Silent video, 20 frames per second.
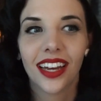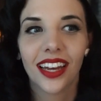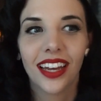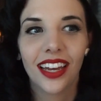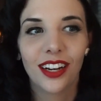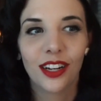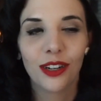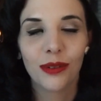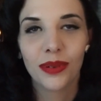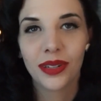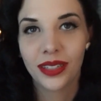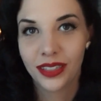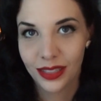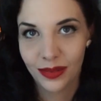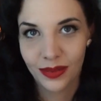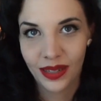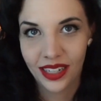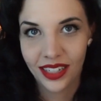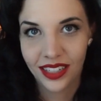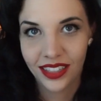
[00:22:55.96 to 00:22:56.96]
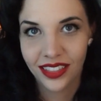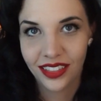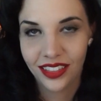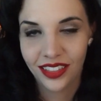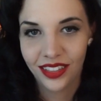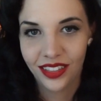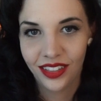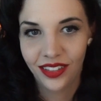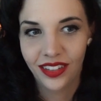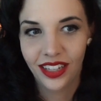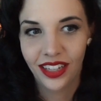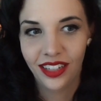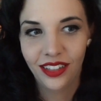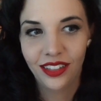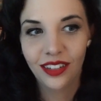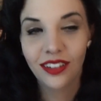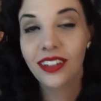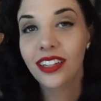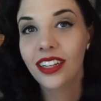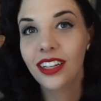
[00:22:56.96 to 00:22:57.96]
and hope it inspires you that you
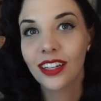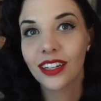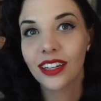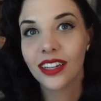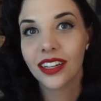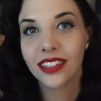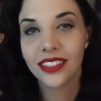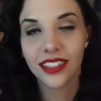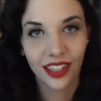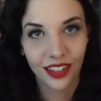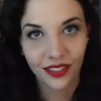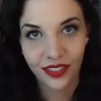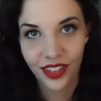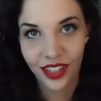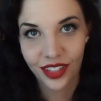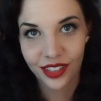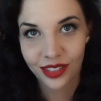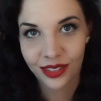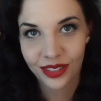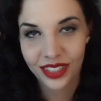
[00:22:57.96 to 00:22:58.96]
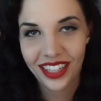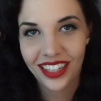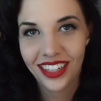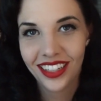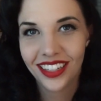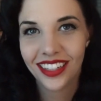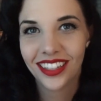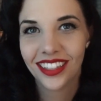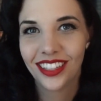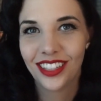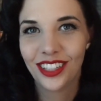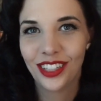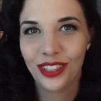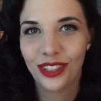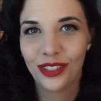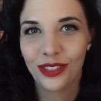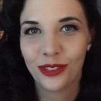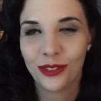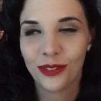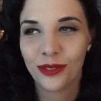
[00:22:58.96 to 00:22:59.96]
don't need a ton of clothes
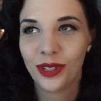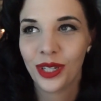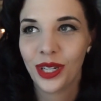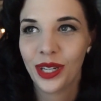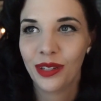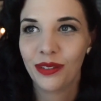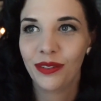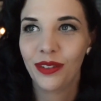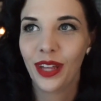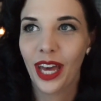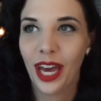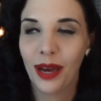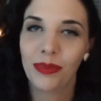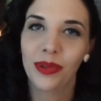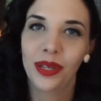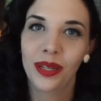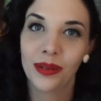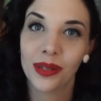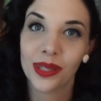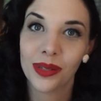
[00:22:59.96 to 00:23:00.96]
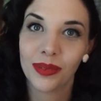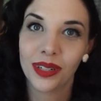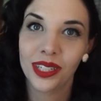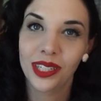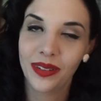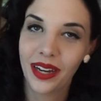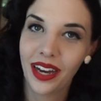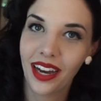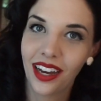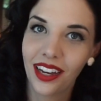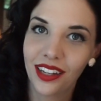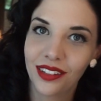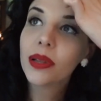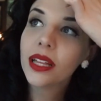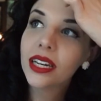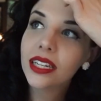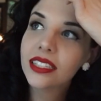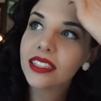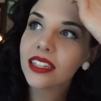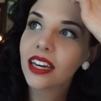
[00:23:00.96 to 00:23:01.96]
to feel happy with what you have.
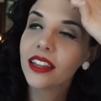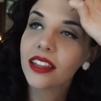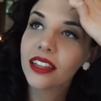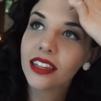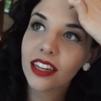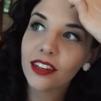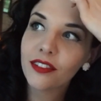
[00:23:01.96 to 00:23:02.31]
Plus, I think